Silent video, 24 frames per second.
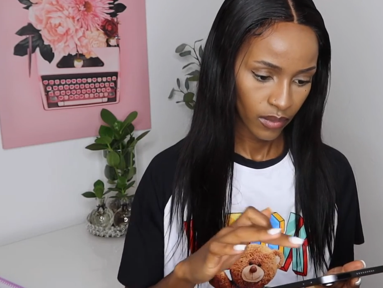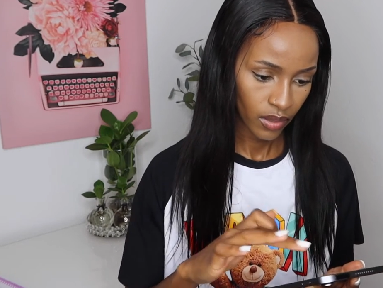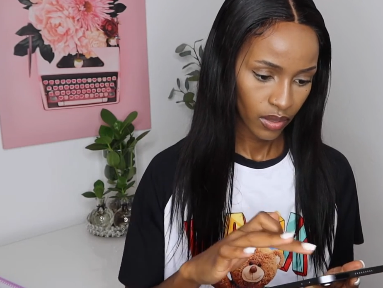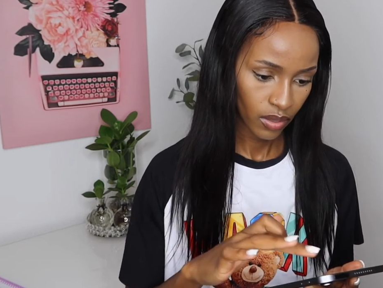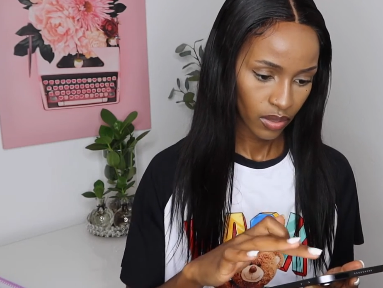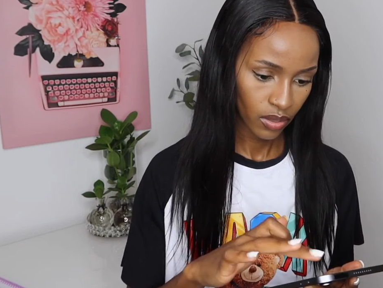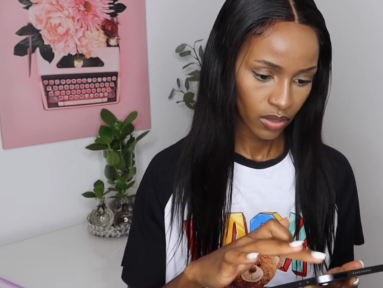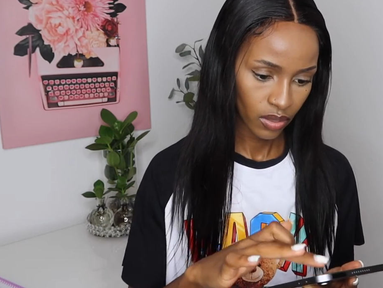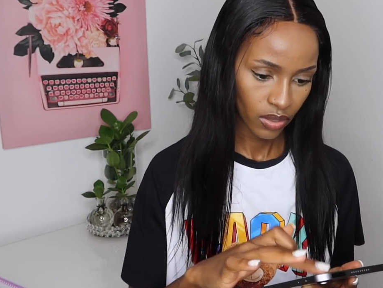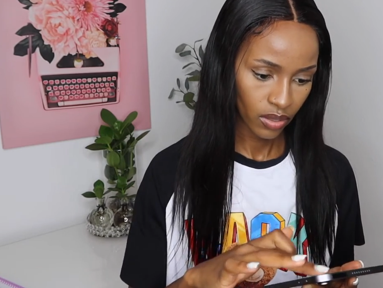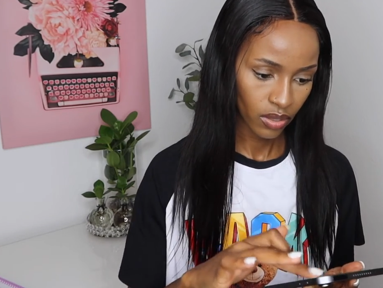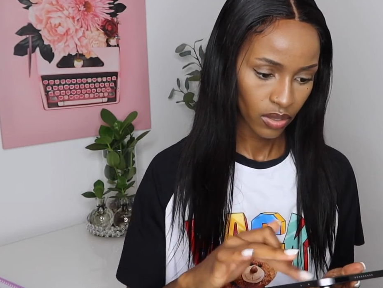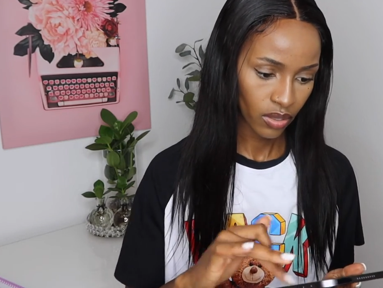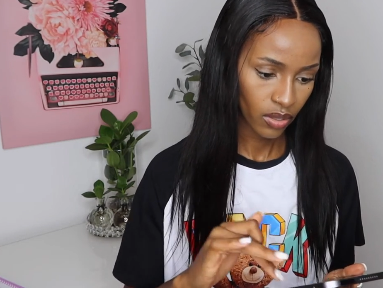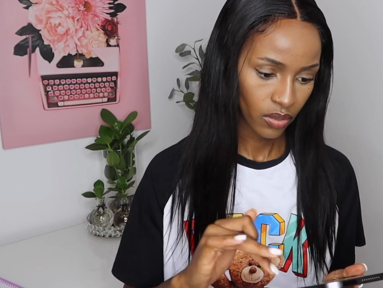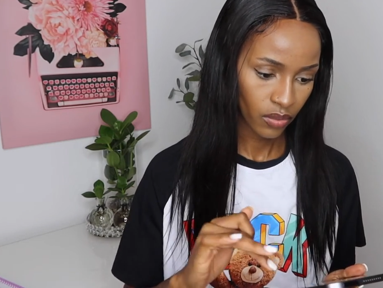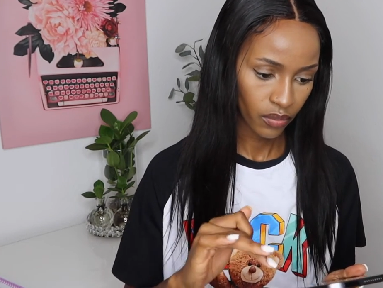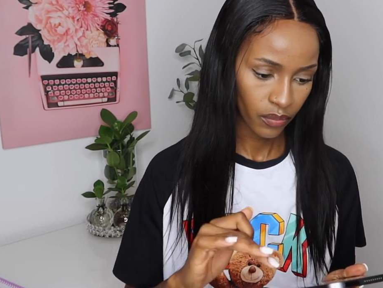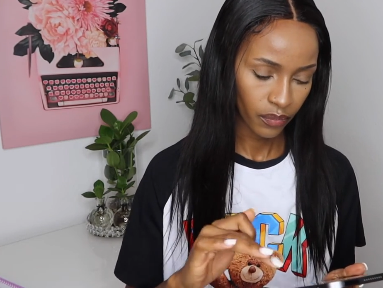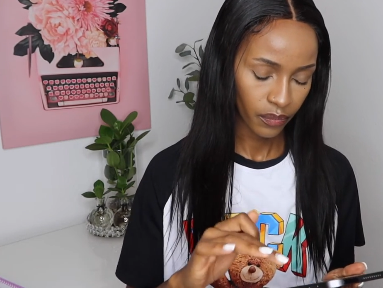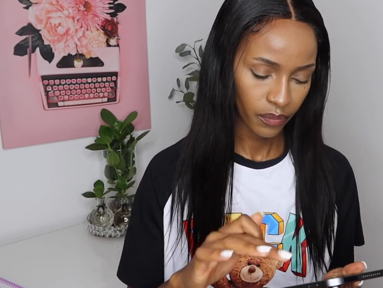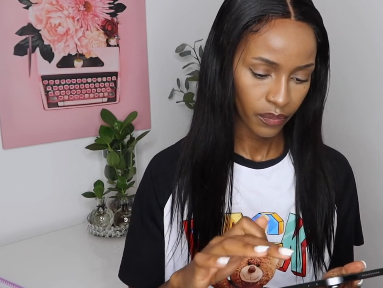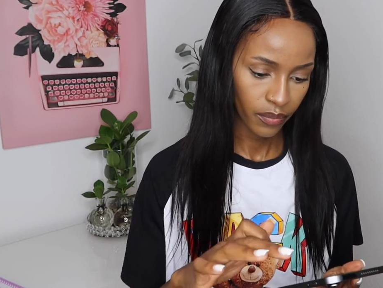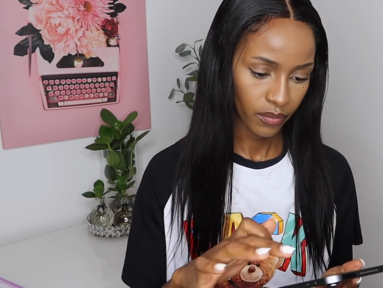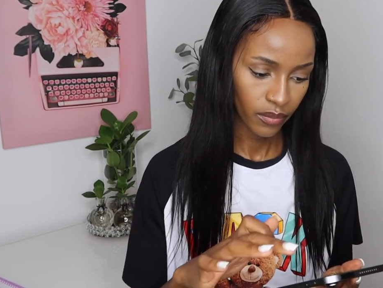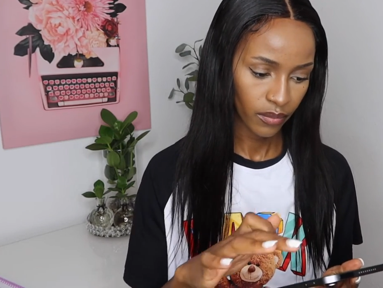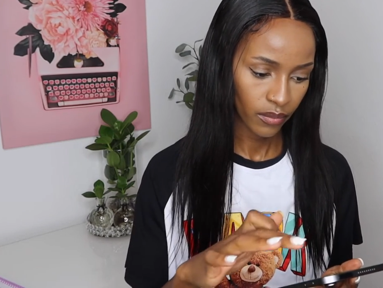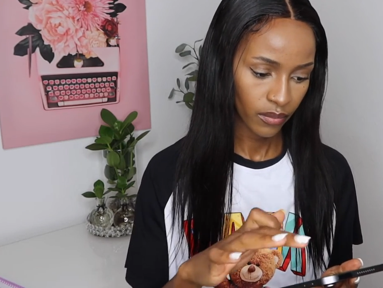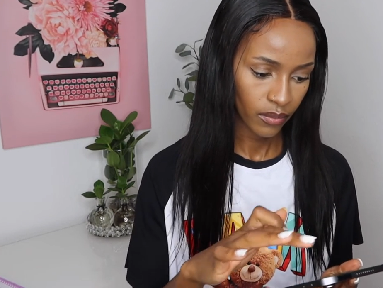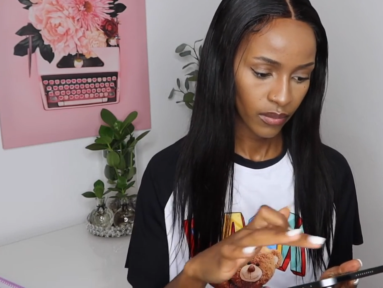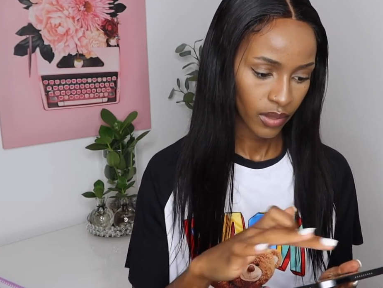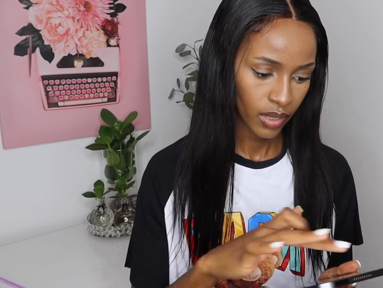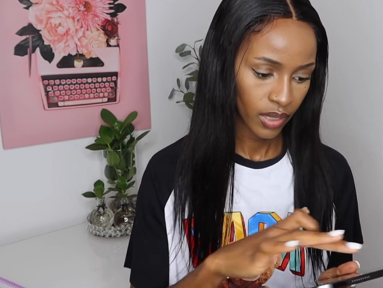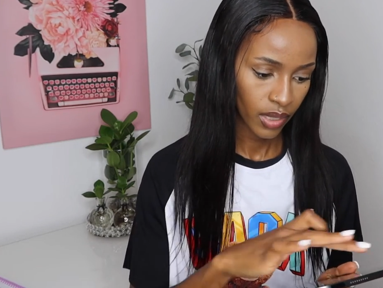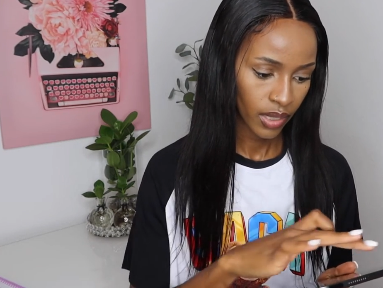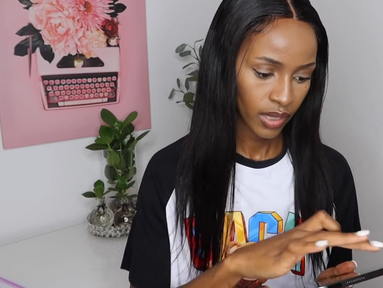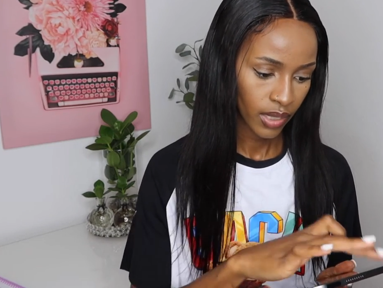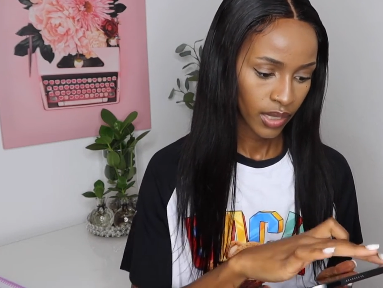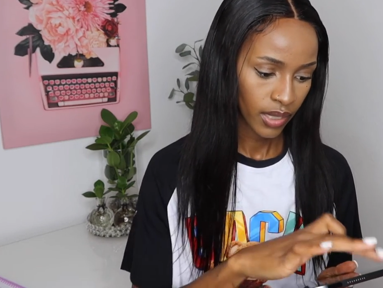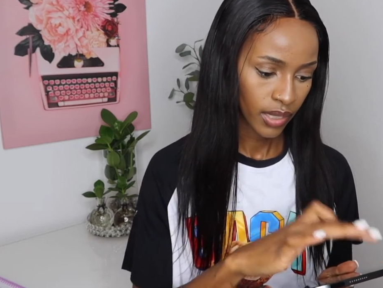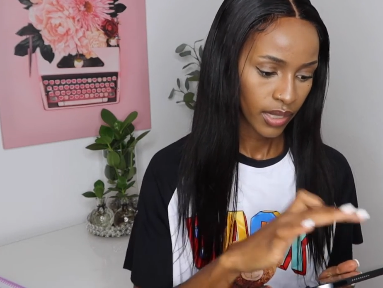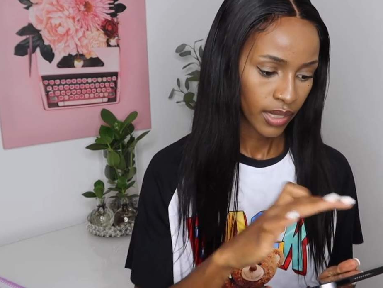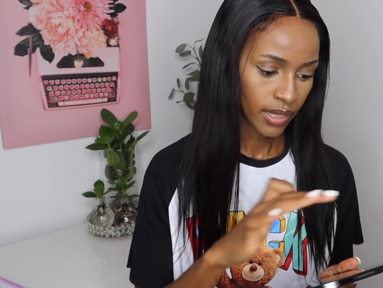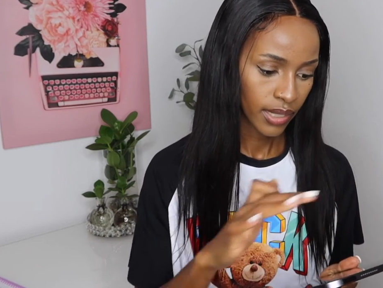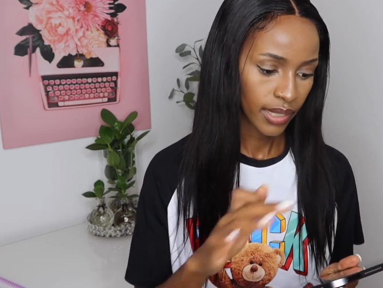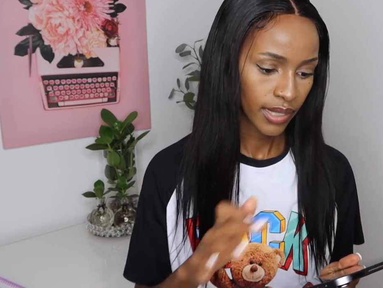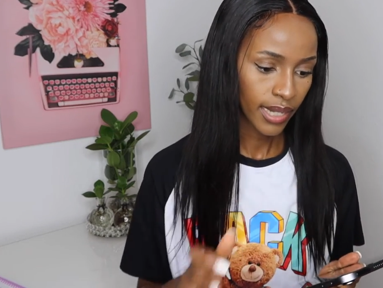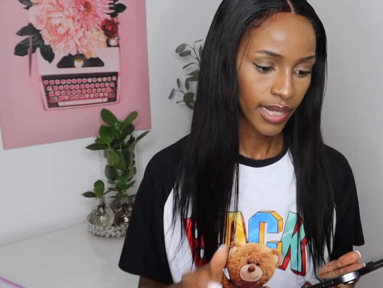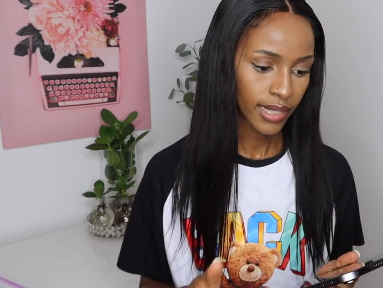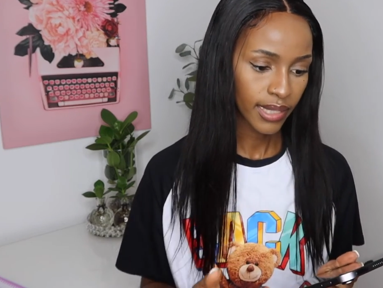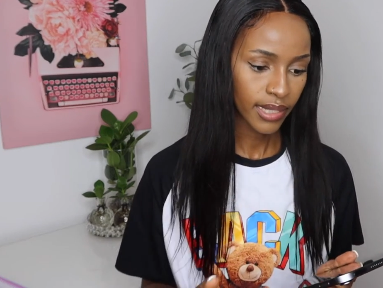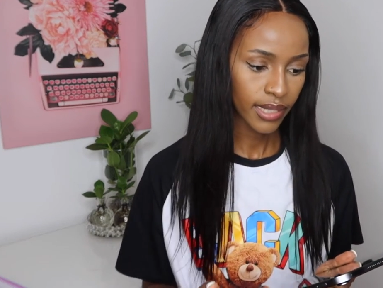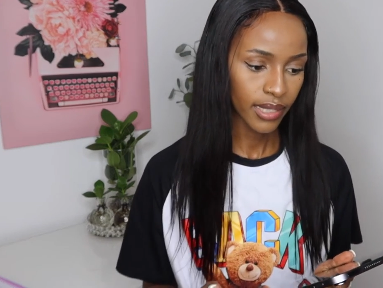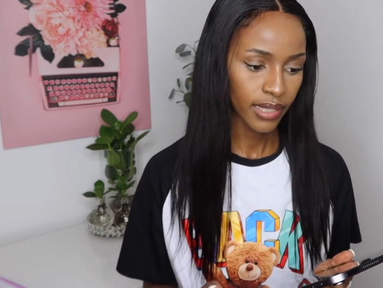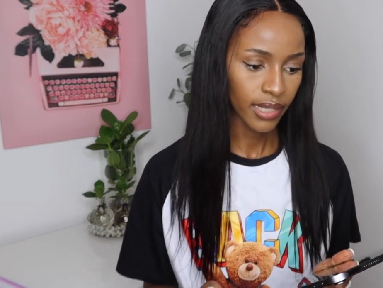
So let's